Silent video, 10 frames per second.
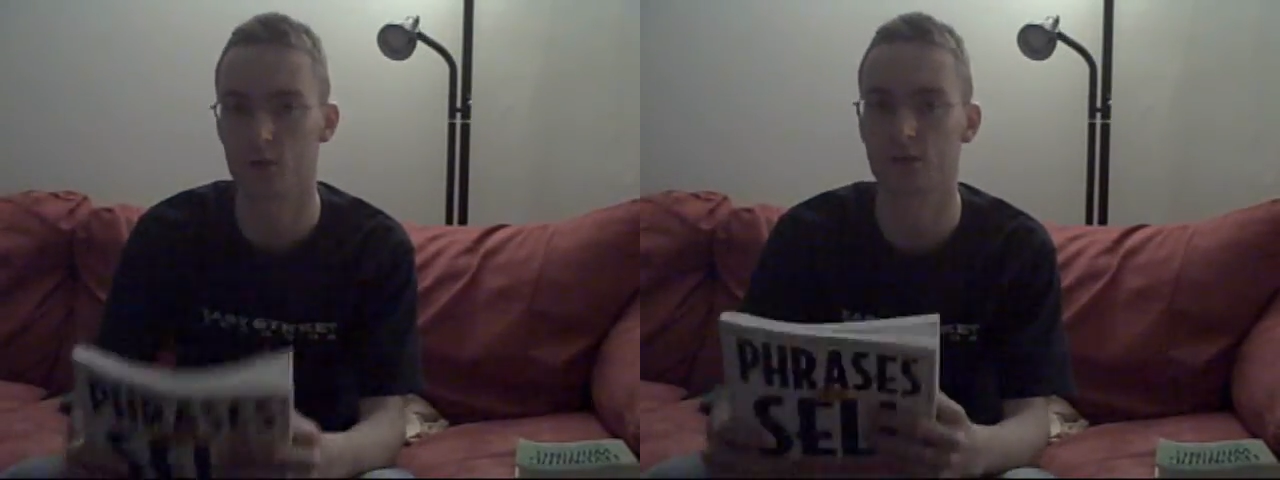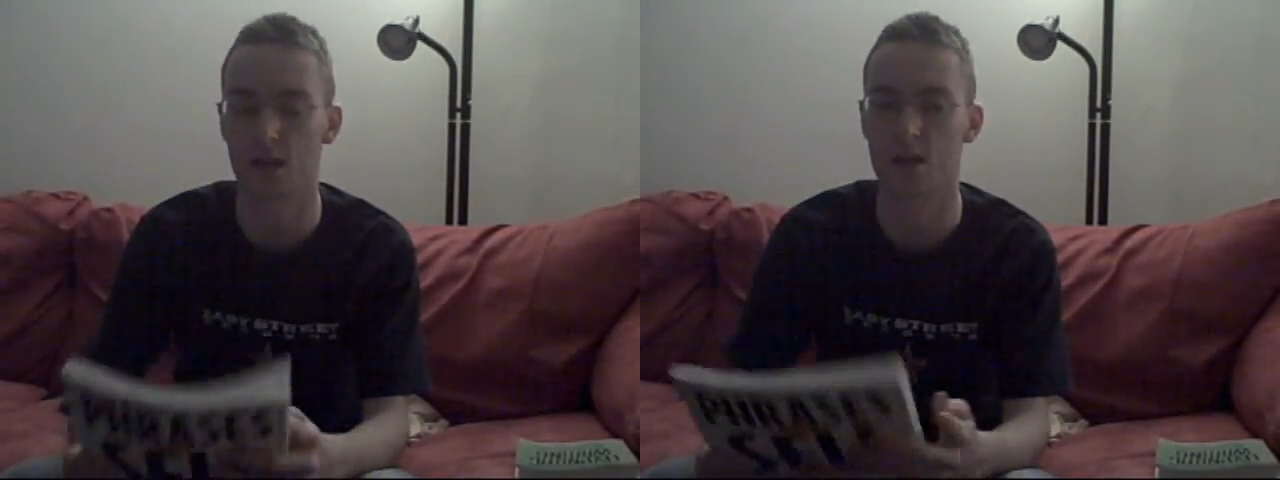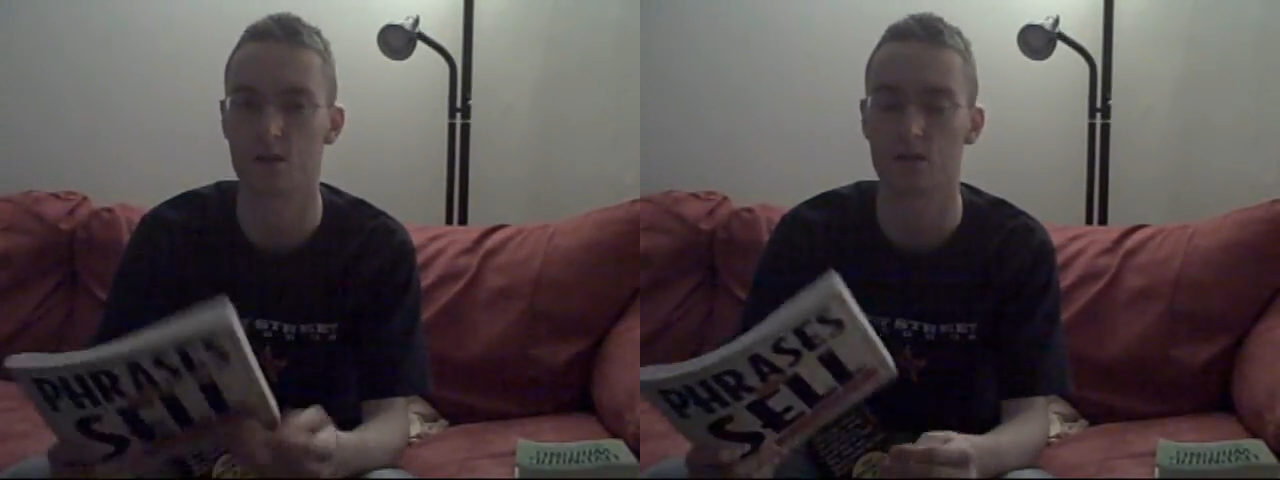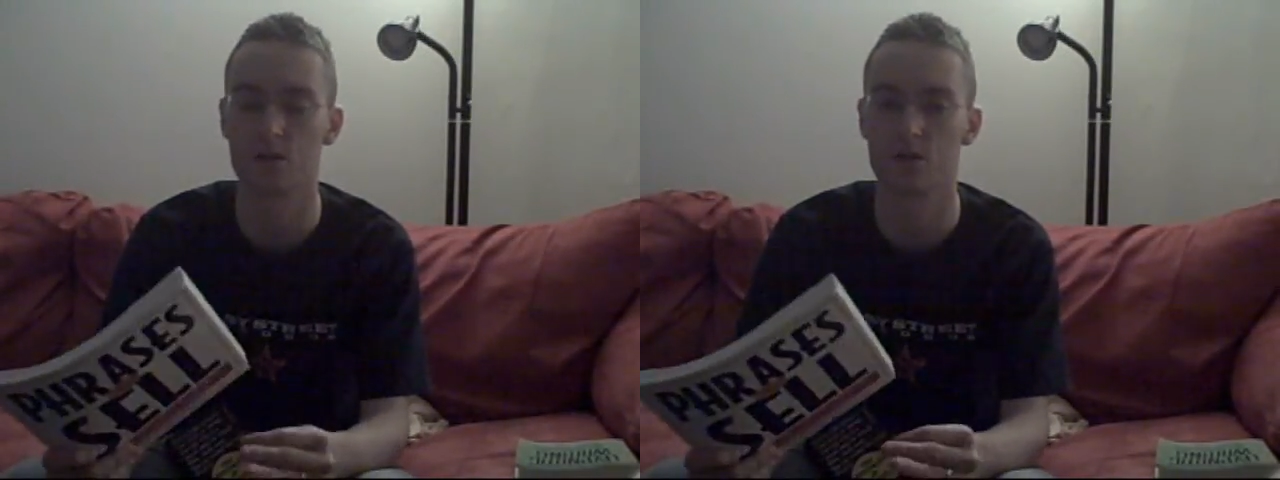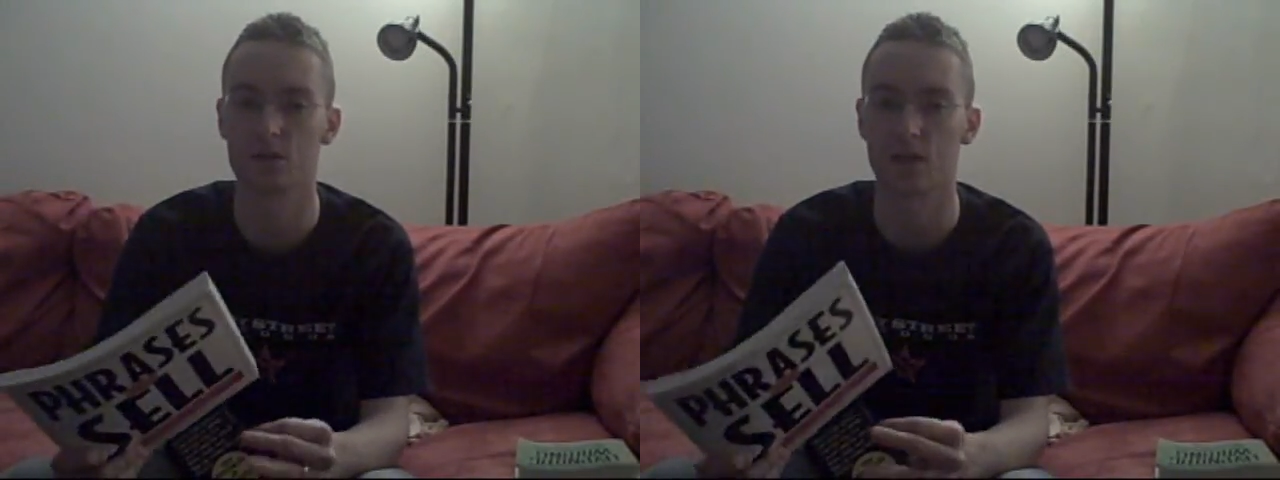words that you can
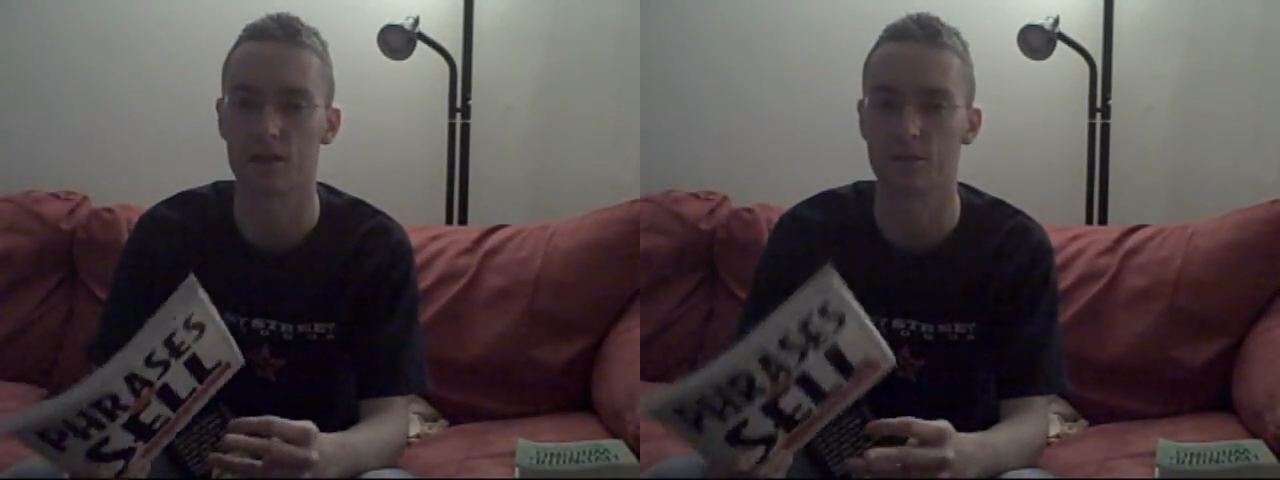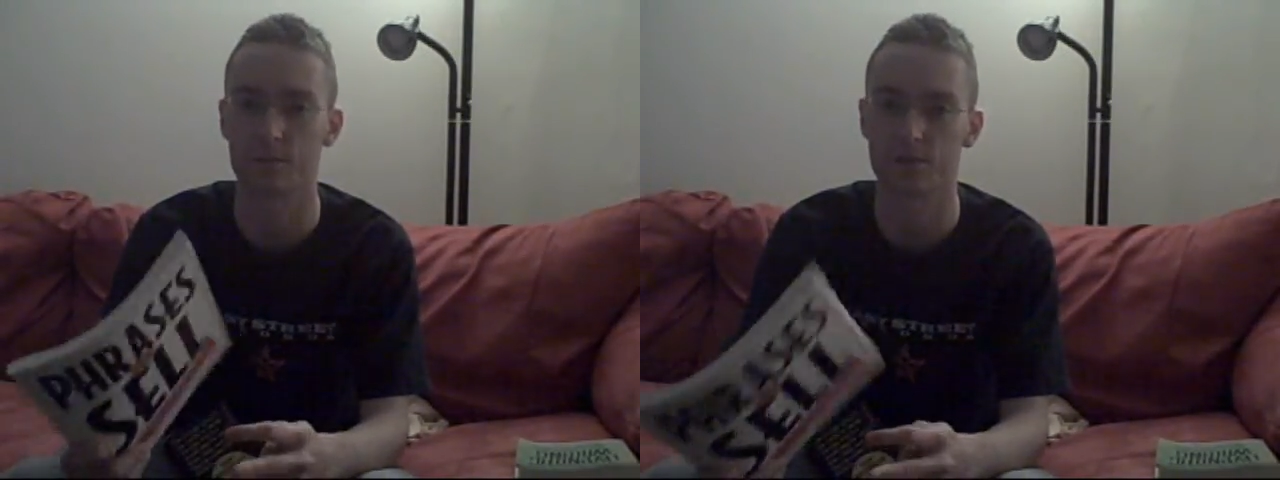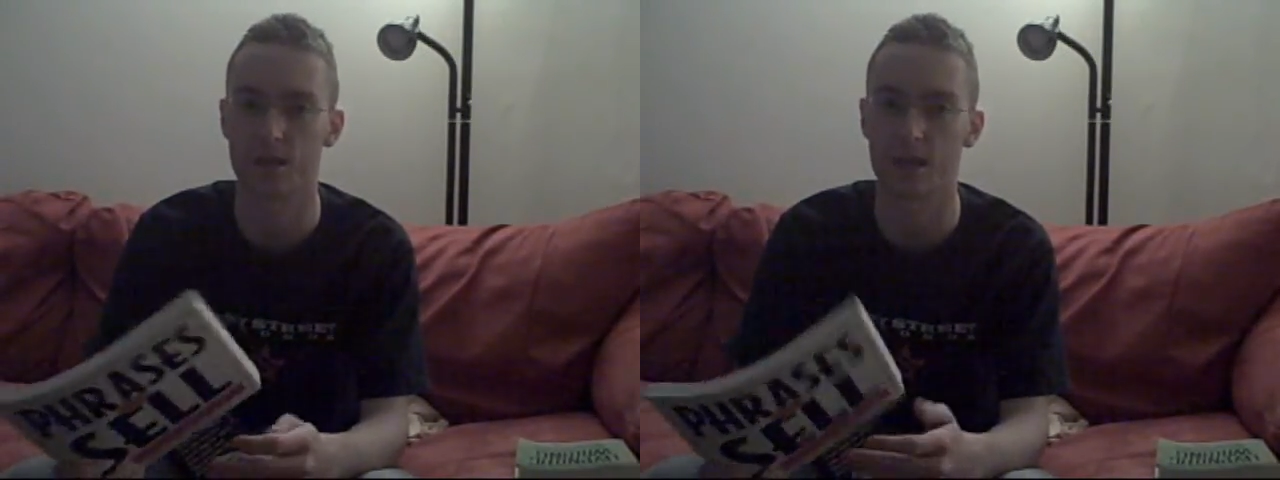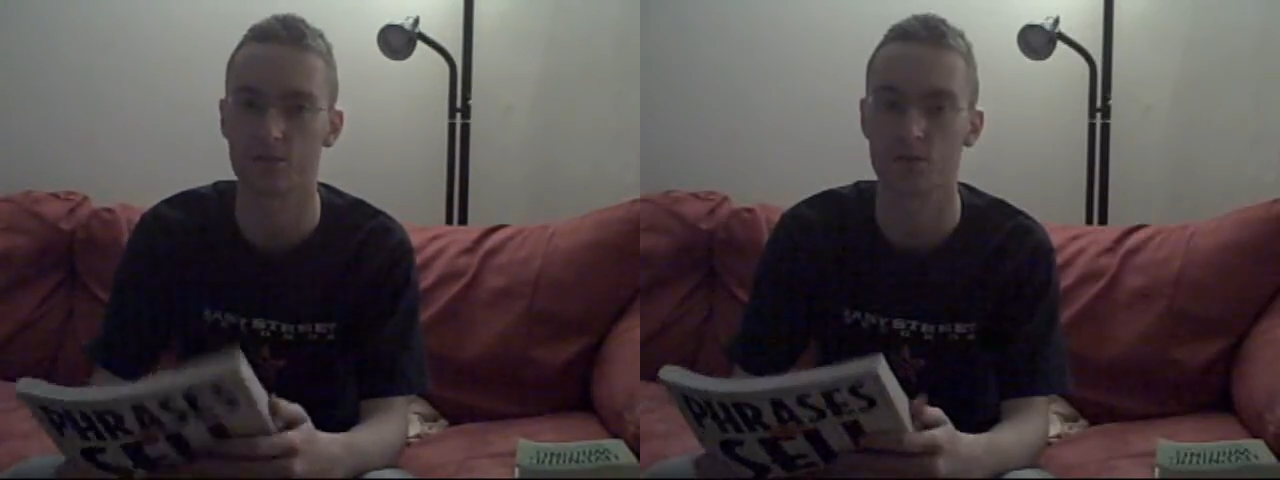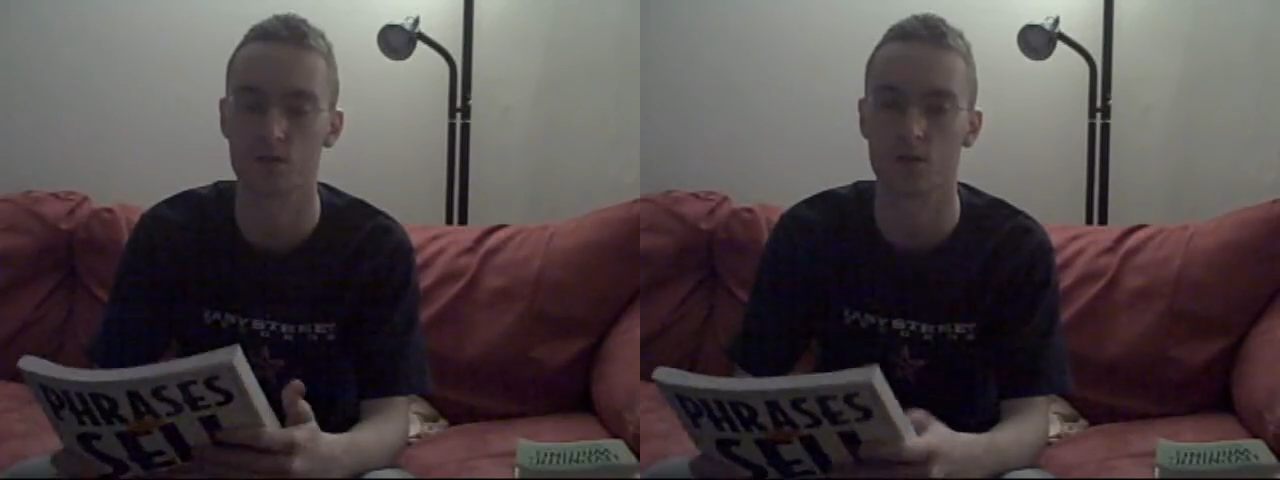use that if it
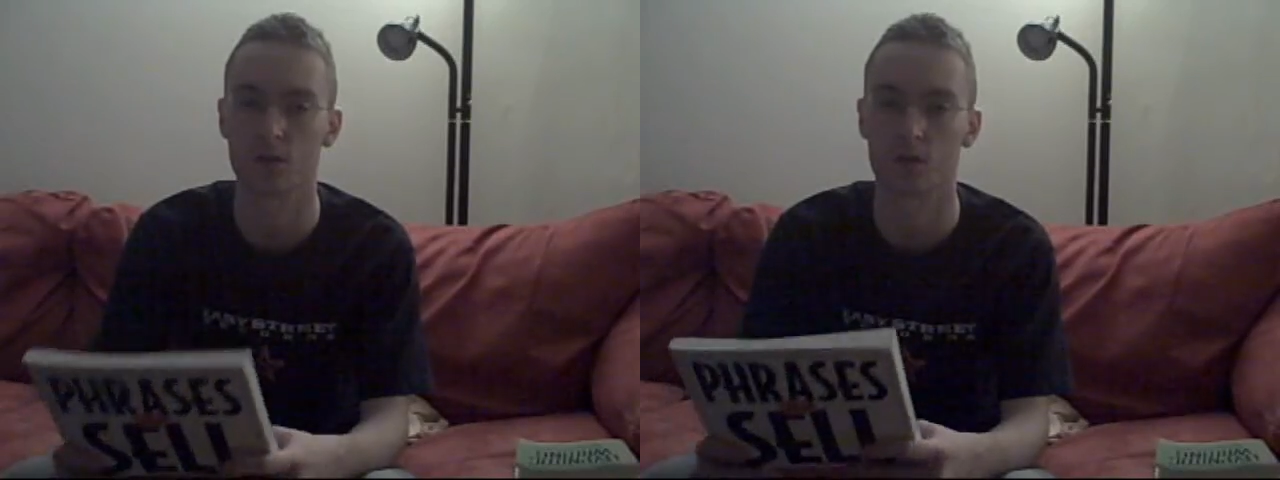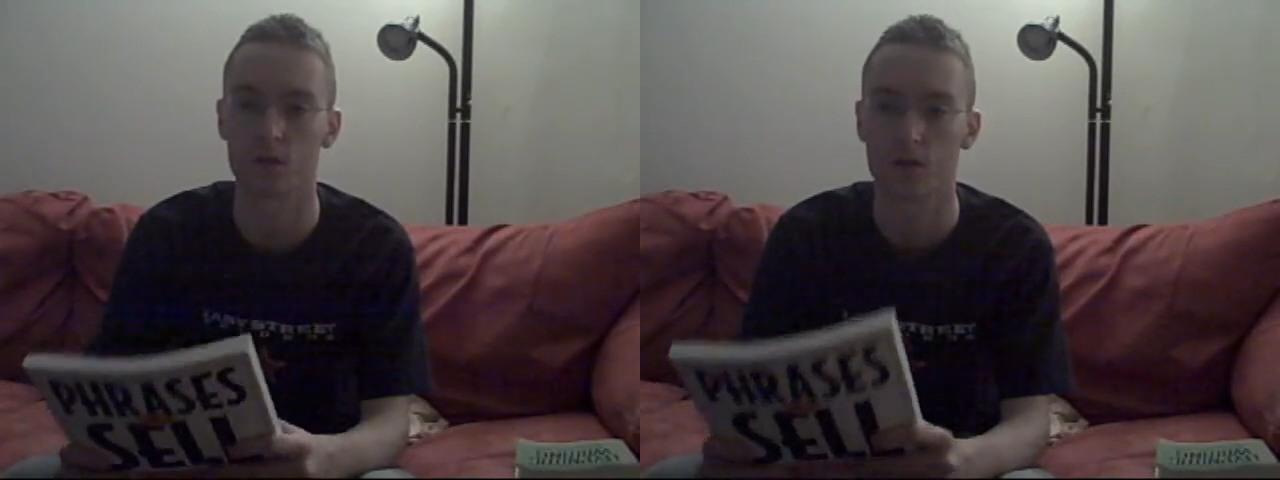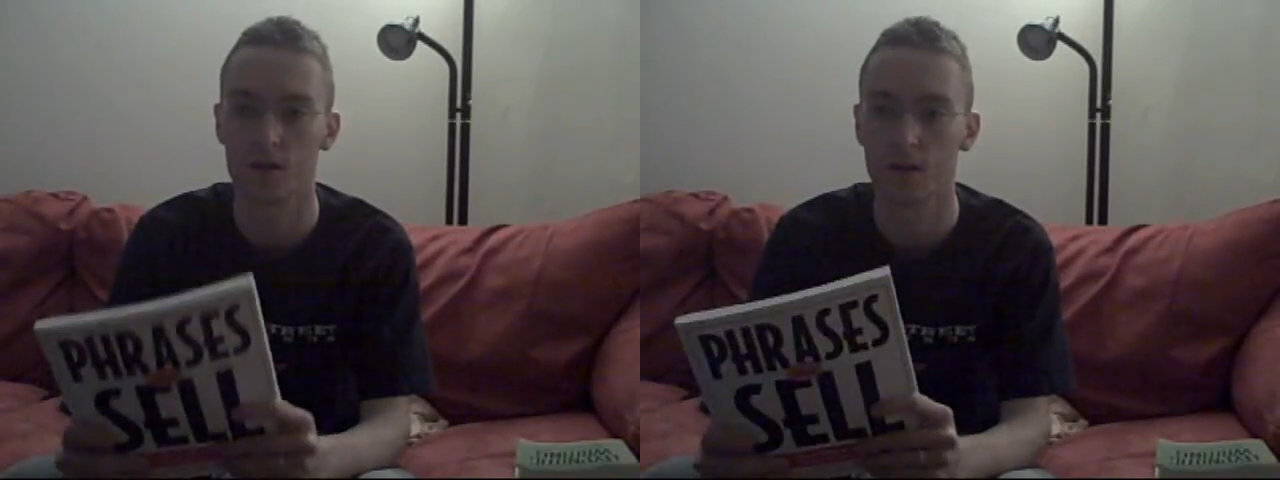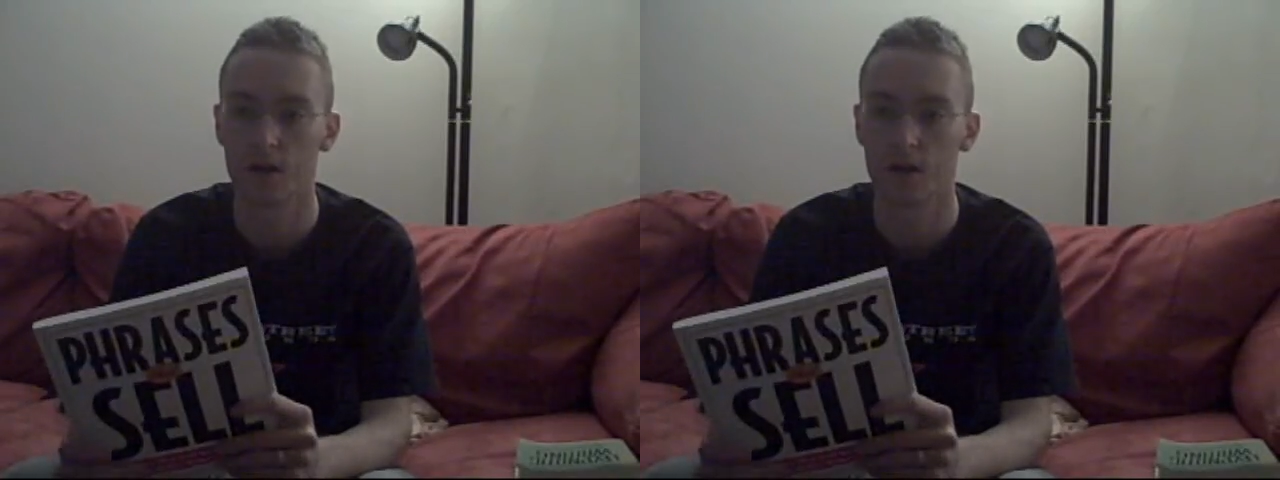pertains to your